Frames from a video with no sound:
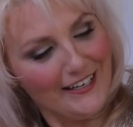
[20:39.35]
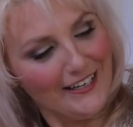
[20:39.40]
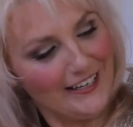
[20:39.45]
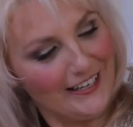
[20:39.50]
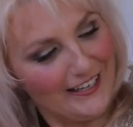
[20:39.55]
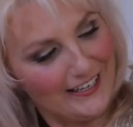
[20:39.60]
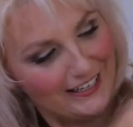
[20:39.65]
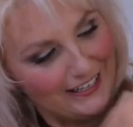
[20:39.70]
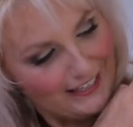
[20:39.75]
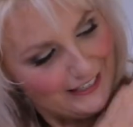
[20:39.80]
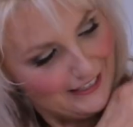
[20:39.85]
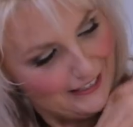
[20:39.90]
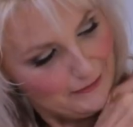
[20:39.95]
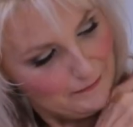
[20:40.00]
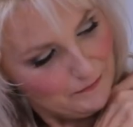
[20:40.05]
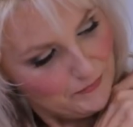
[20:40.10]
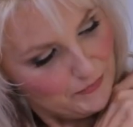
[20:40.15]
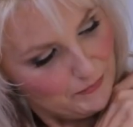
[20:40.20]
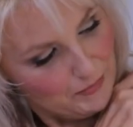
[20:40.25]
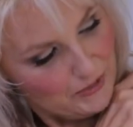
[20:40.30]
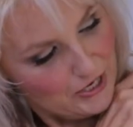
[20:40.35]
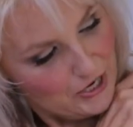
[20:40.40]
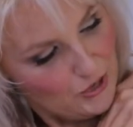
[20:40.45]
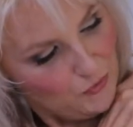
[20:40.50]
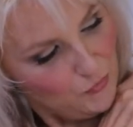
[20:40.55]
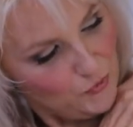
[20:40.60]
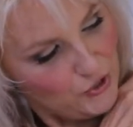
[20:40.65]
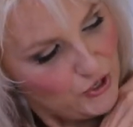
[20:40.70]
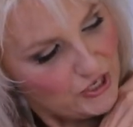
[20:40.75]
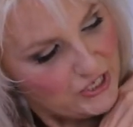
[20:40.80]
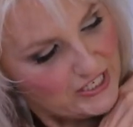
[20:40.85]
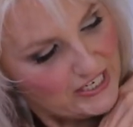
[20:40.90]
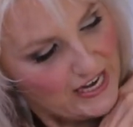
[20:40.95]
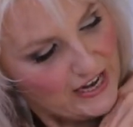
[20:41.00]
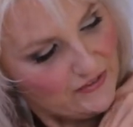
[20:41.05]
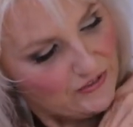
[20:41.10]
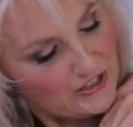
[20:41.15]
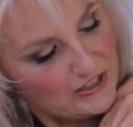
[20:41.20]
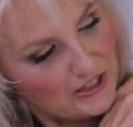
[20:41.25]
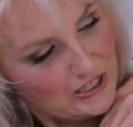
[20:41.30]
But I worked
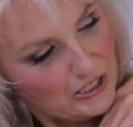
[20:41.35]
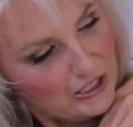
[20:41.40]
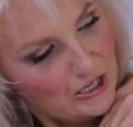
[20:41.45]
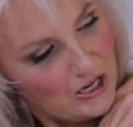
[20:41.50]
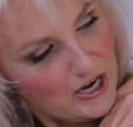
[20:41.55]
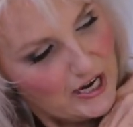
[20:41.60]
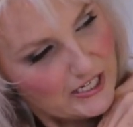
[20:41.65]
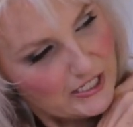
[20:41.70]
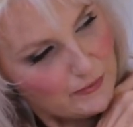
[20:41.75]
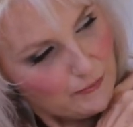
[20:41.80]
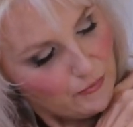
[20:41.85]
out that the lighter